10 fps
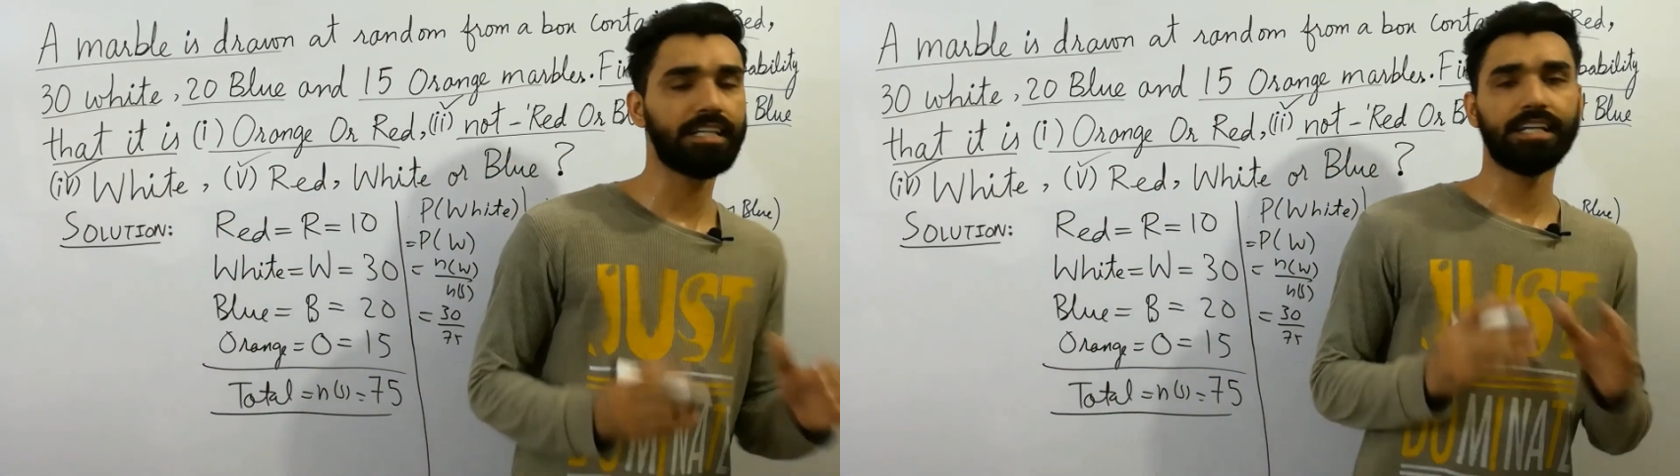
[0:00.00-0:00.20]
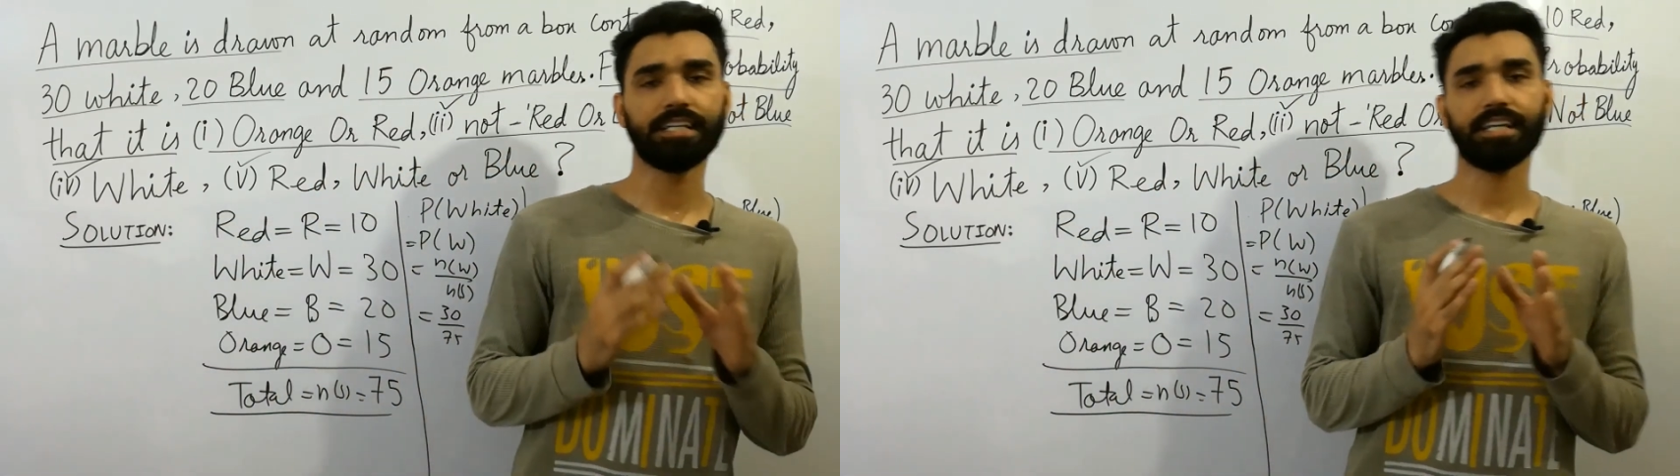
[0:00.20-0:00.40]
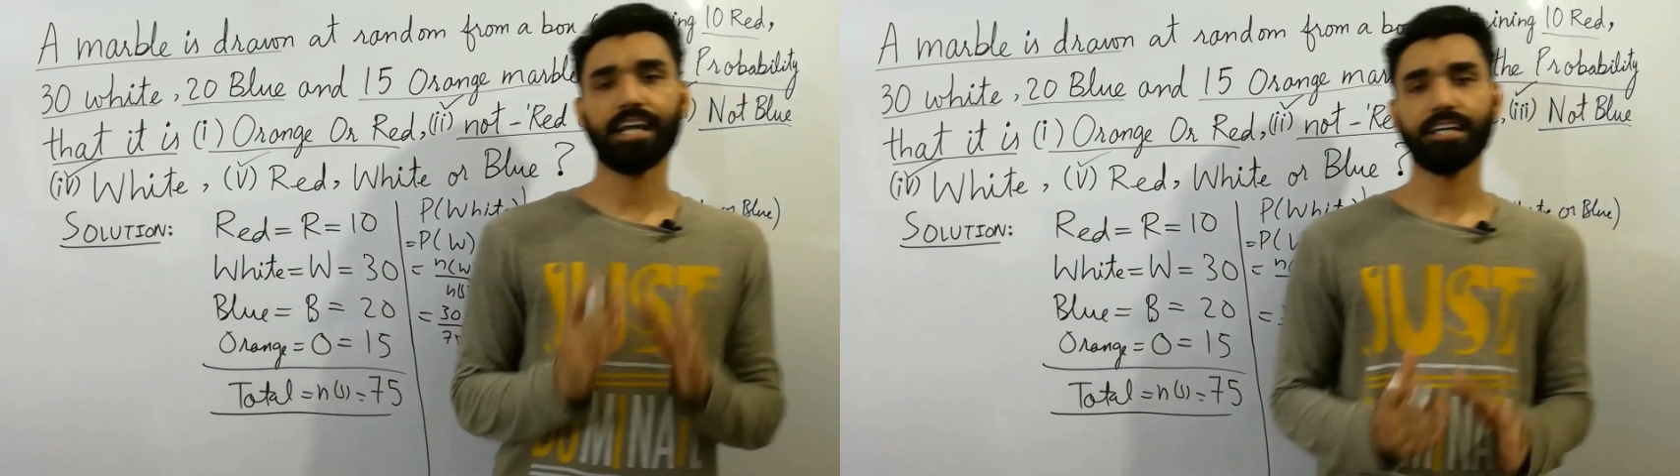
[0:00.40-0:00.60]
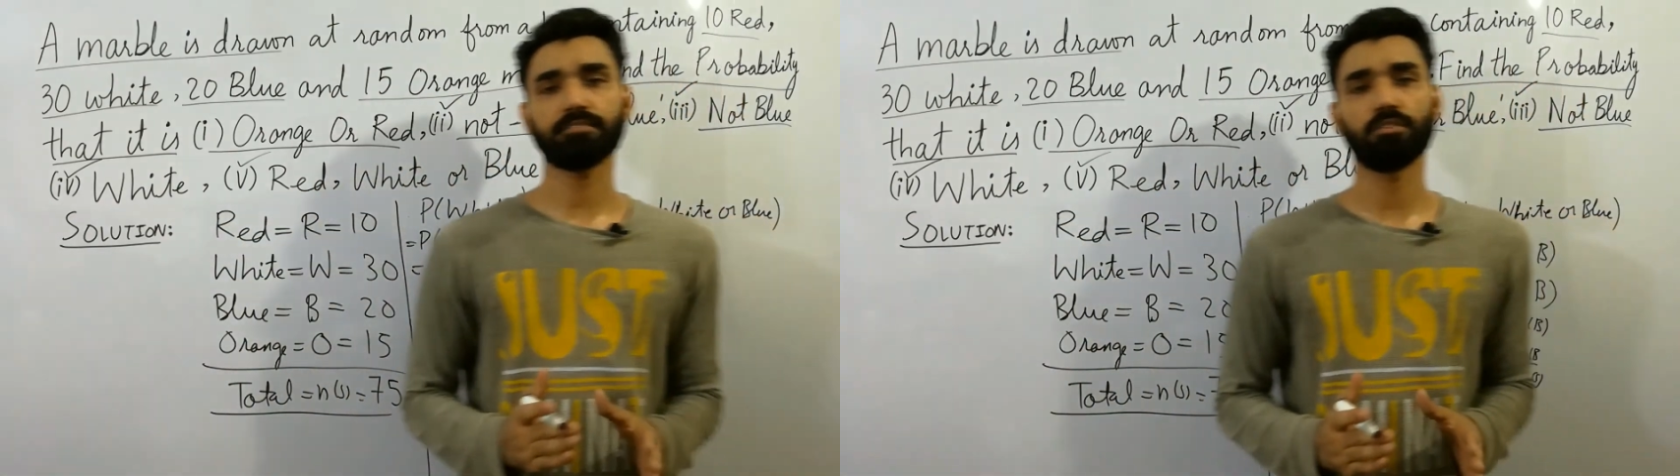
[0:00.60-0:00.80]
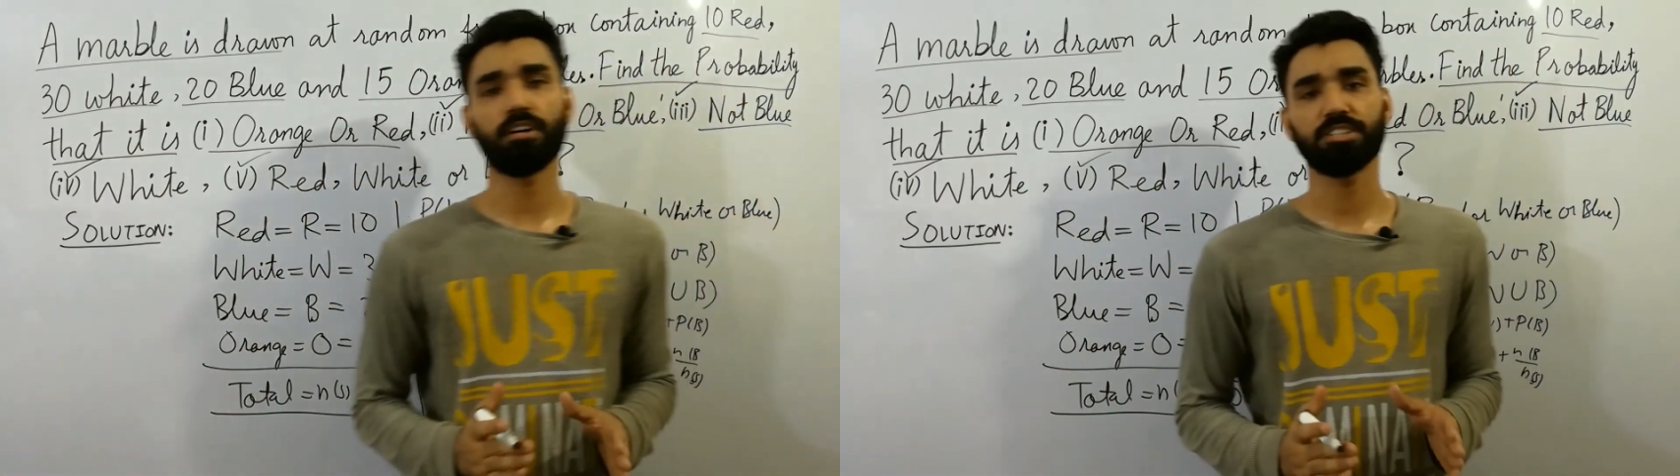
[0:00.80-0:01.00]
Thanks for
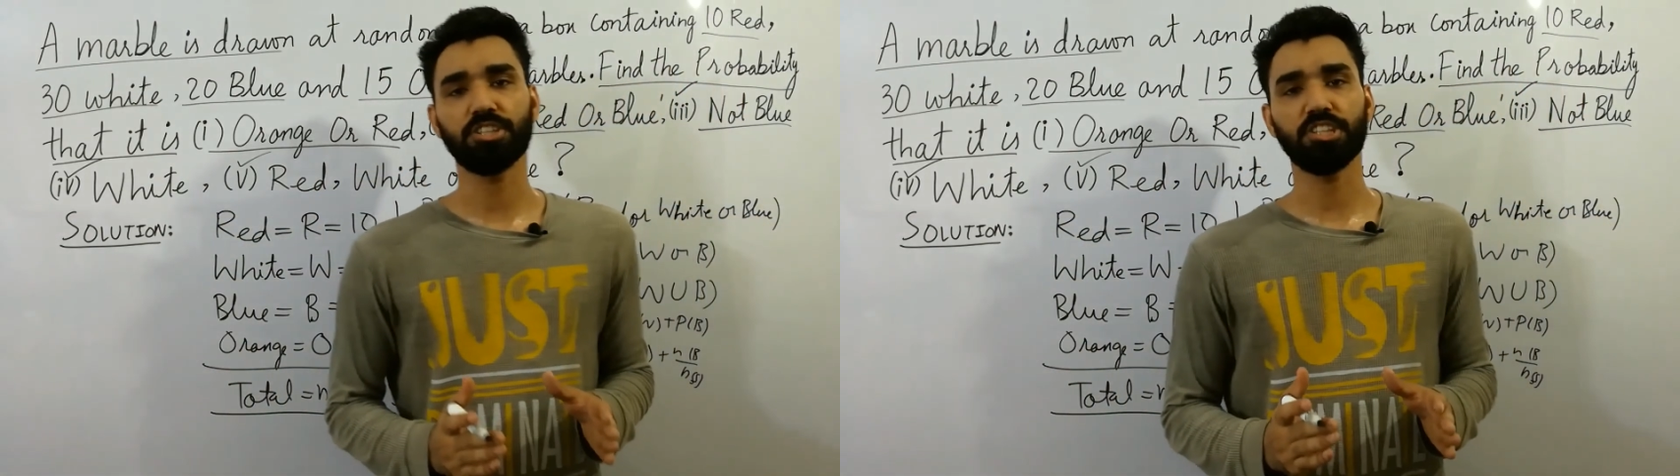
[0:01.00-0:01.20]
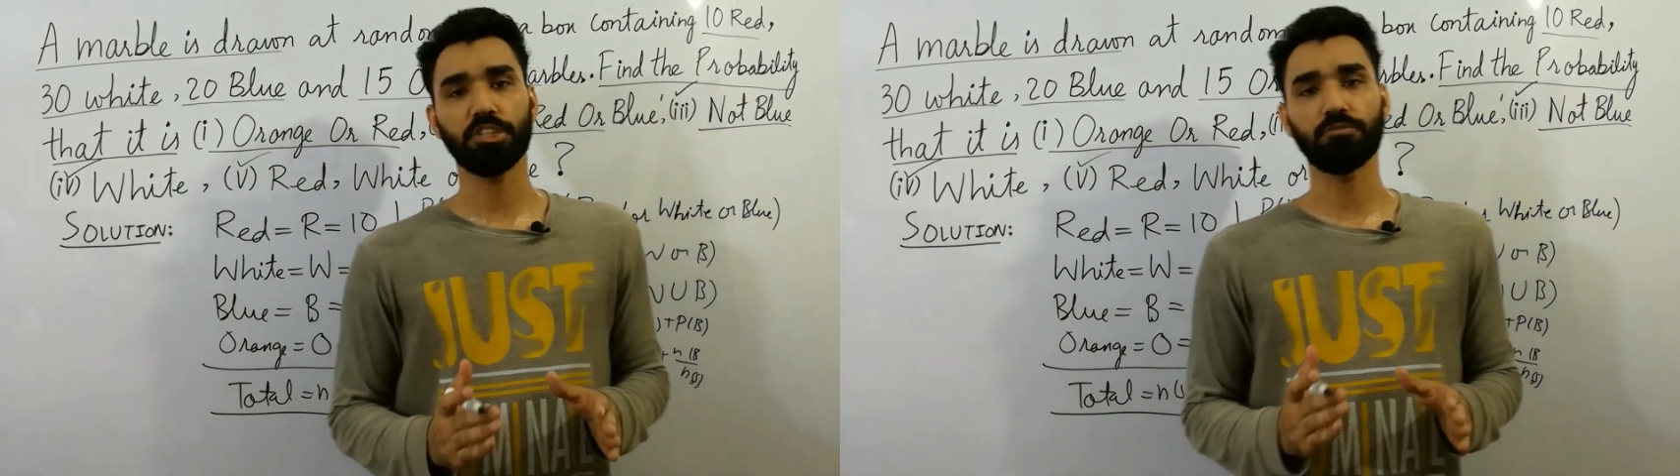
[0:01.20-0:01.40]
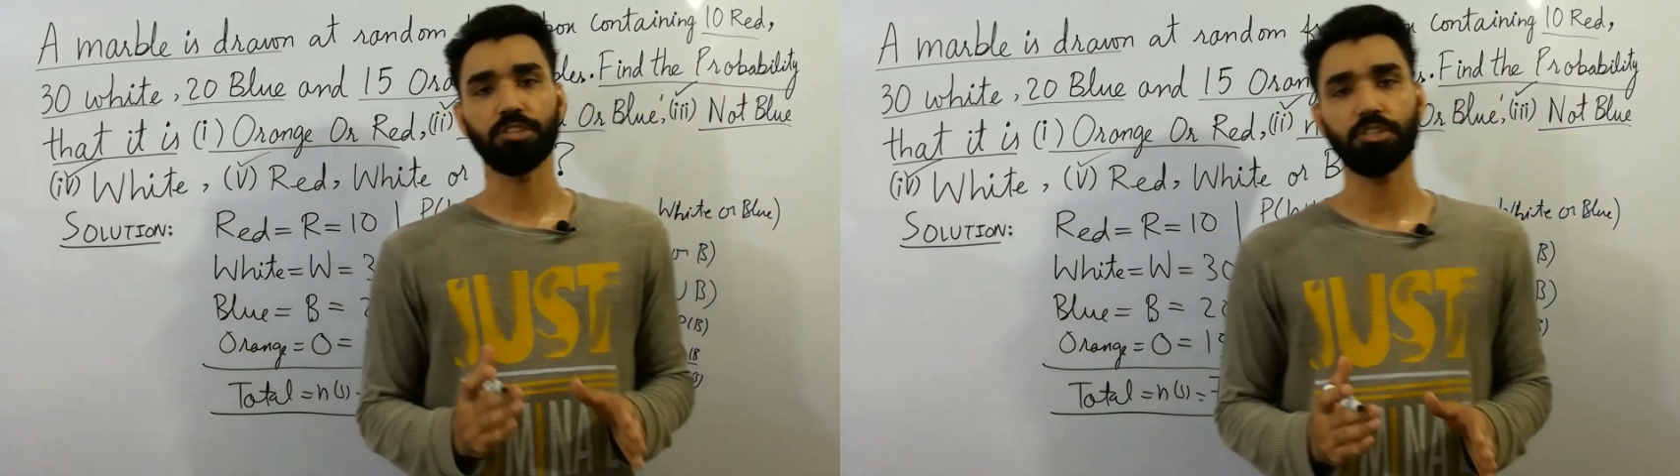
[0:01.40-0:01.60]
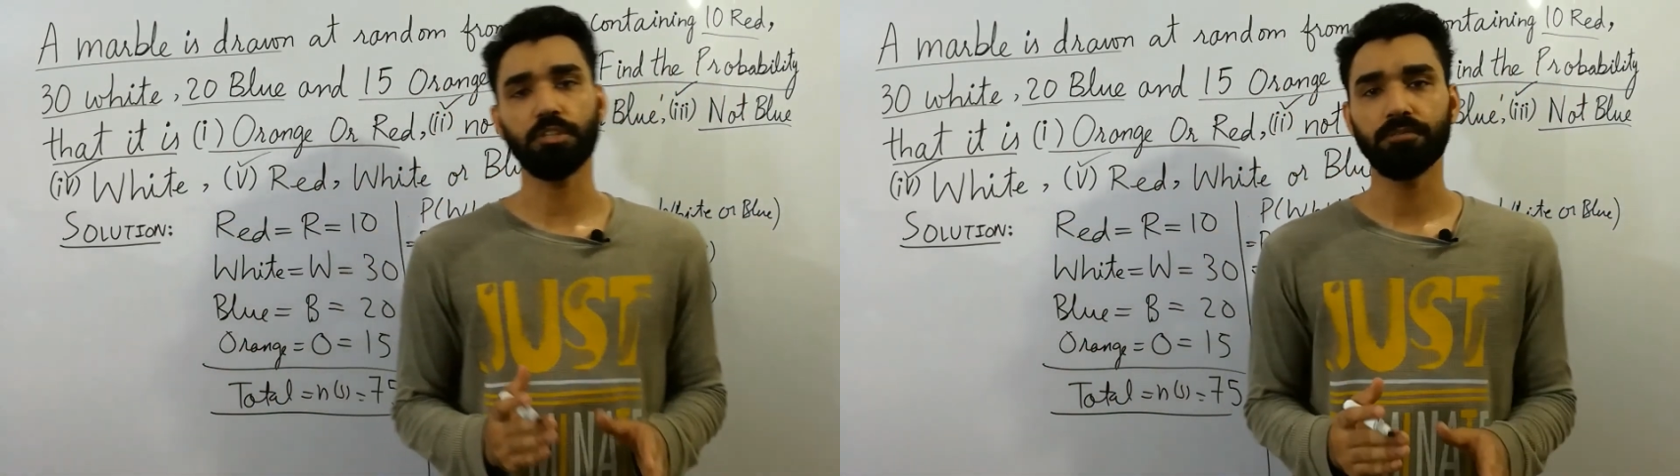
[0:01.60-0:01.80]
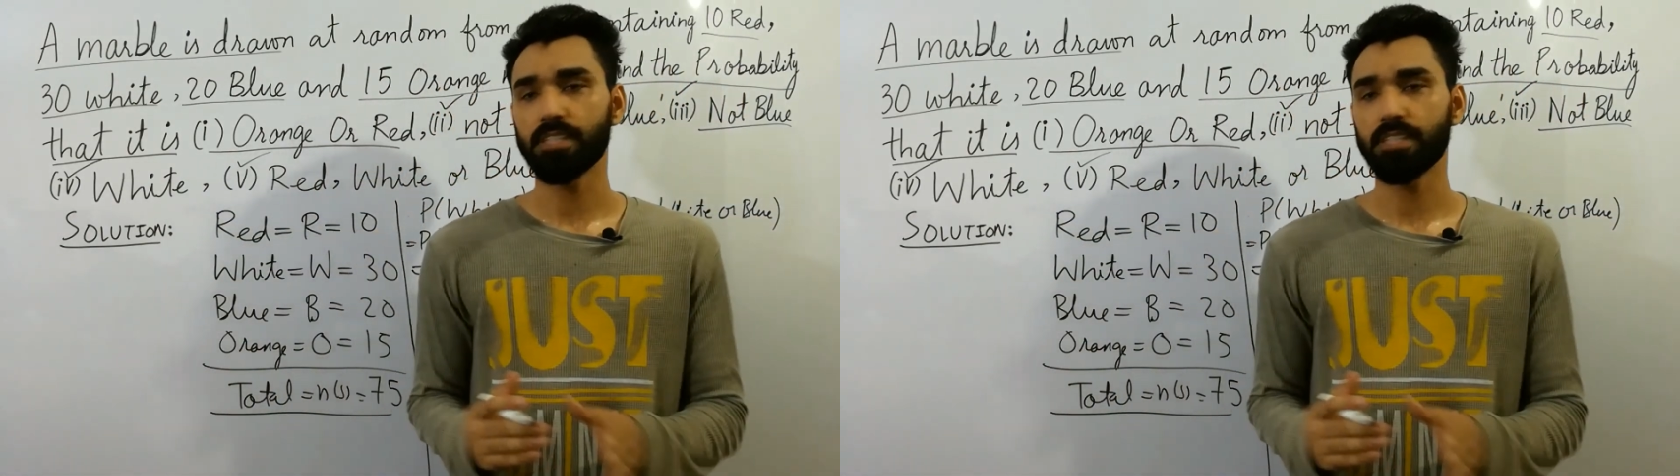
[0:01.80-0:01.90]
watching this video.